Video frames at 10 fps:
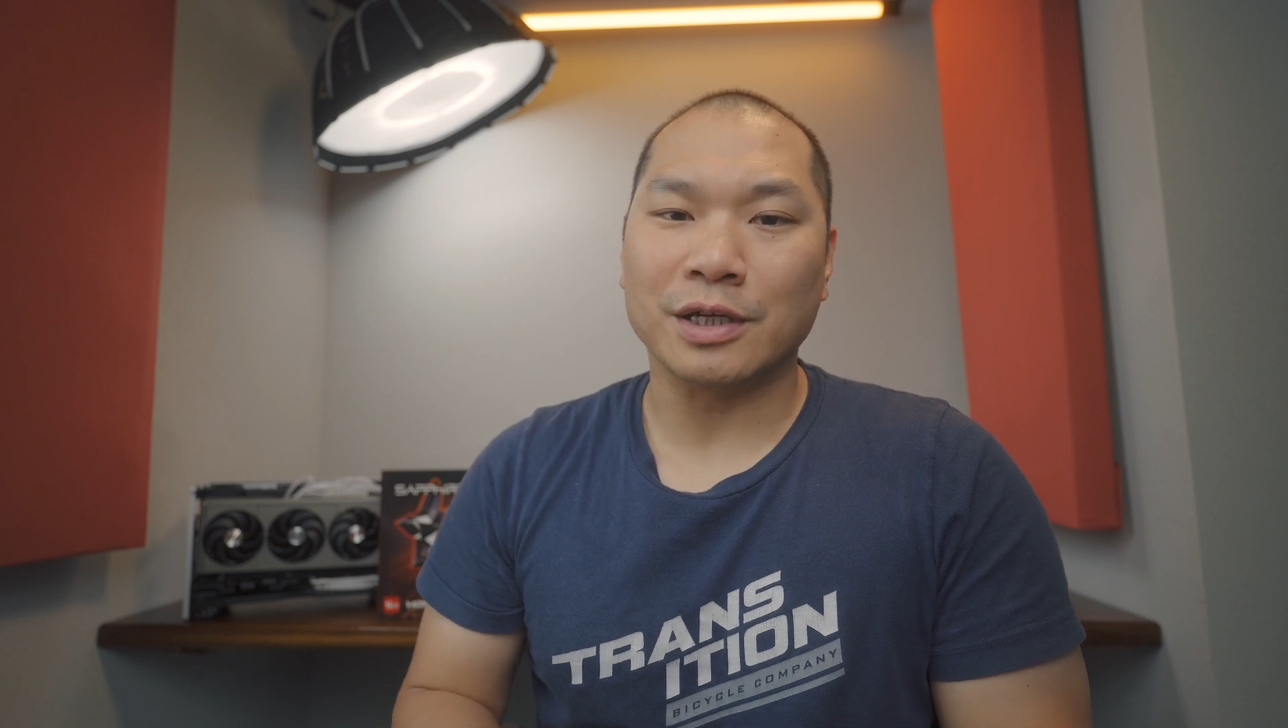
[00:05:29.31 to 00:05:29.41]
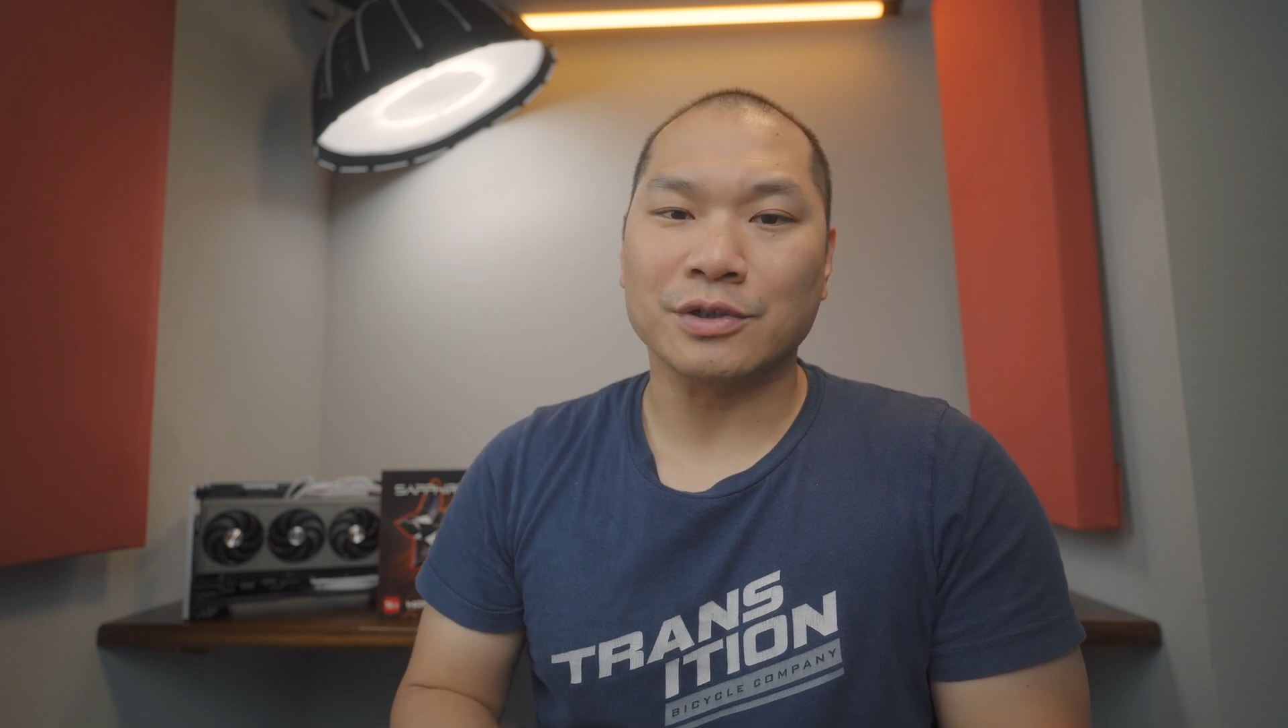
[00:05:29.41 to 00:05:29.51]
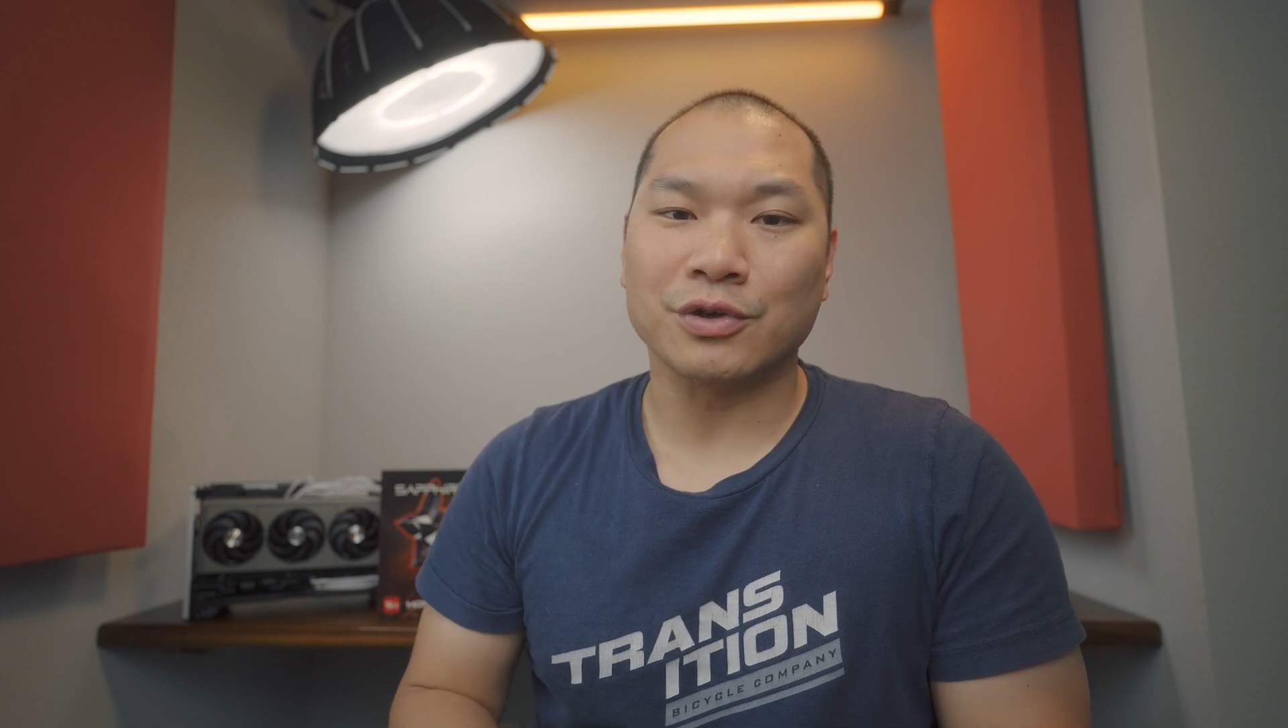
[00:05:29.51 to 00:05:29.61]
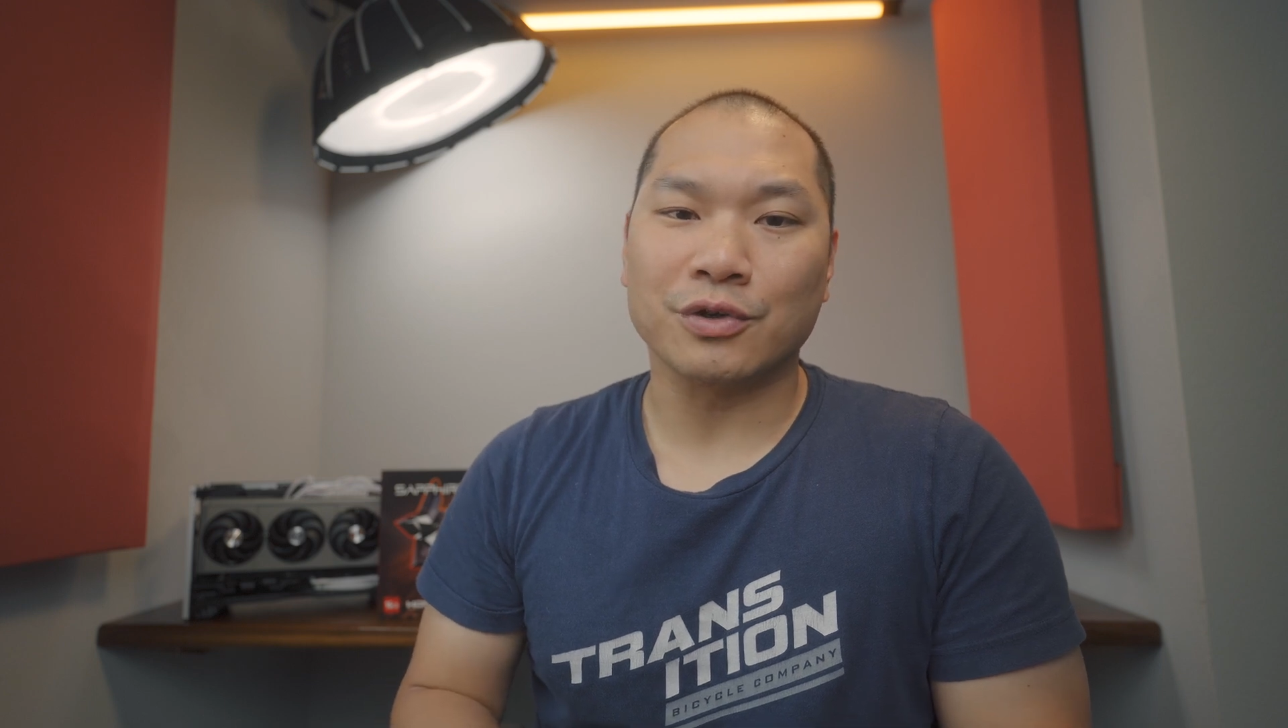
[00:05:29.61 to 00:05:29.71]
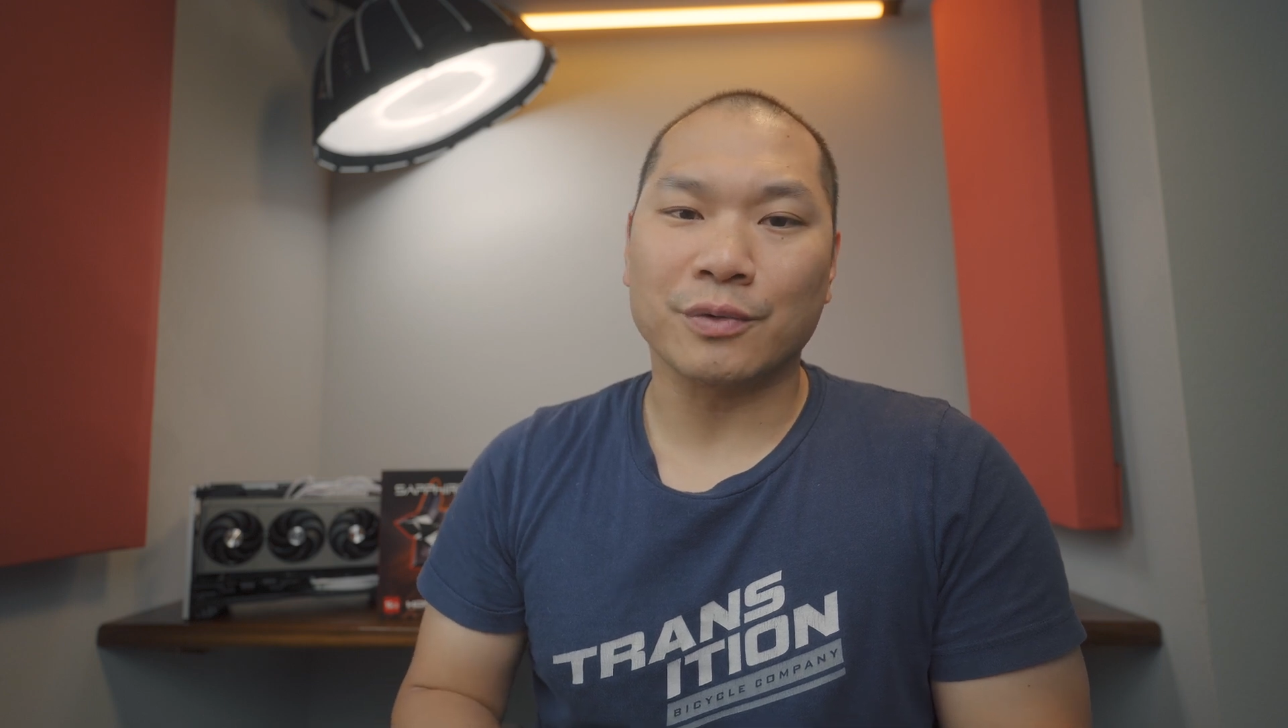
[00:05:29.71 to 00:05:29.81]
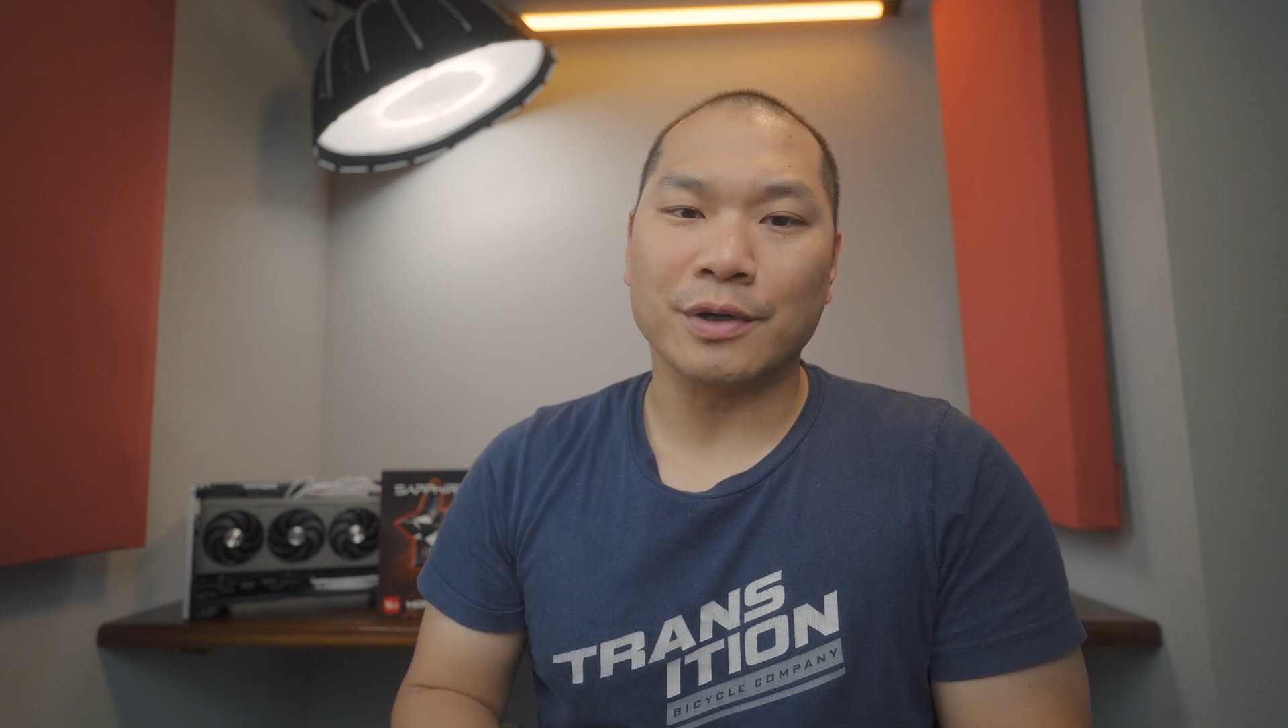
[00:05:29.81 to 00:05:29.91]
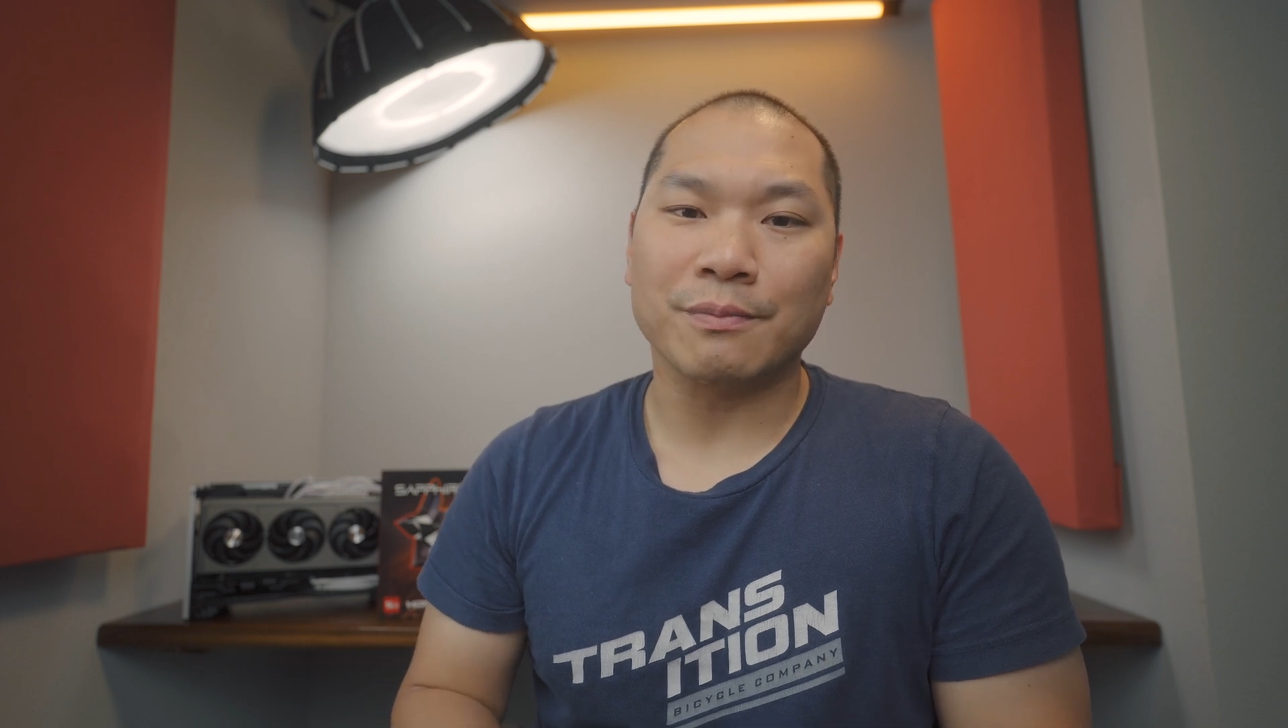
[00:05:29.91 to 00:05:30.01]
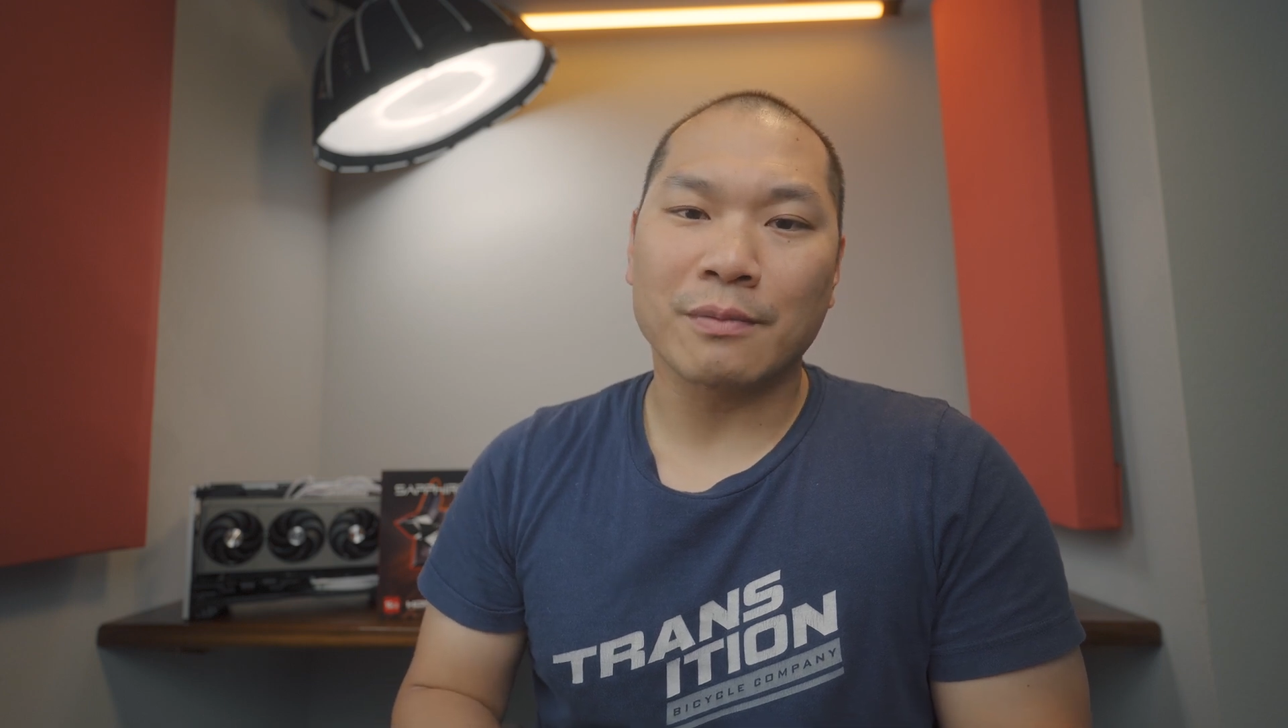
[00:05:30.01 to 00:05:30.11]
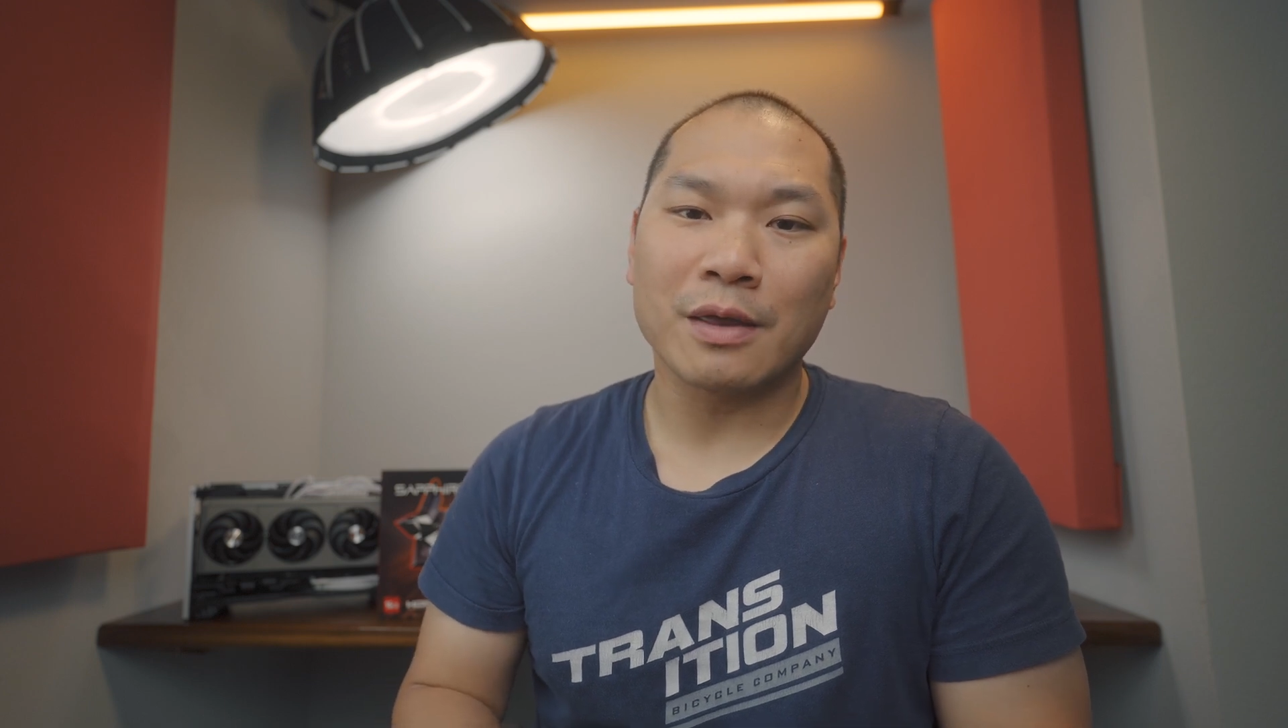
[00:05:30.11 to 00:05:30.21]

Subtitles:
easier to read.